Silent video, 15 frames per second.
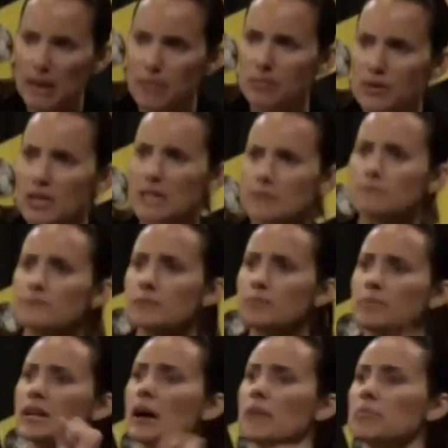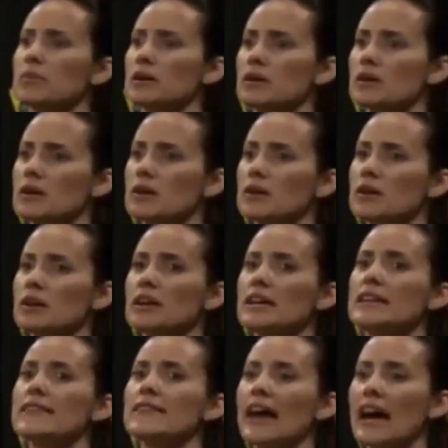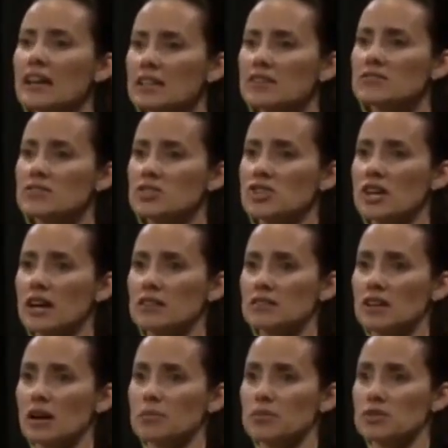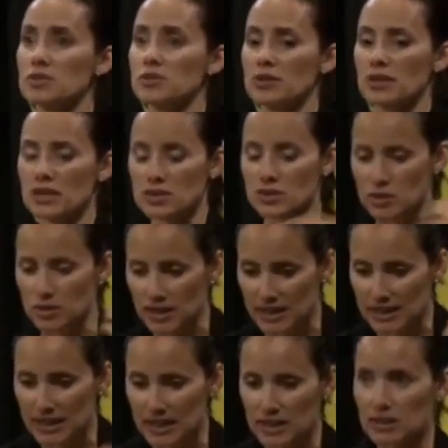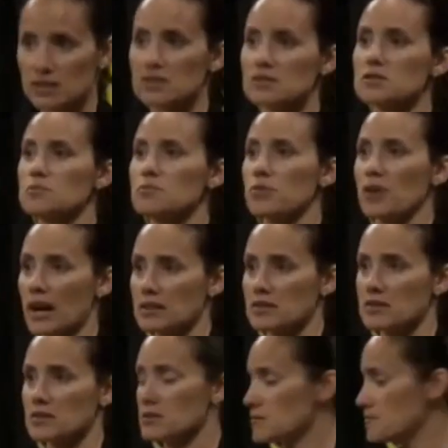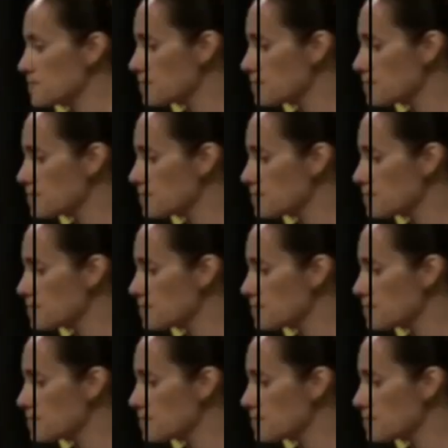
the paper and rip it up. That gives the child an opportunity to, again, express.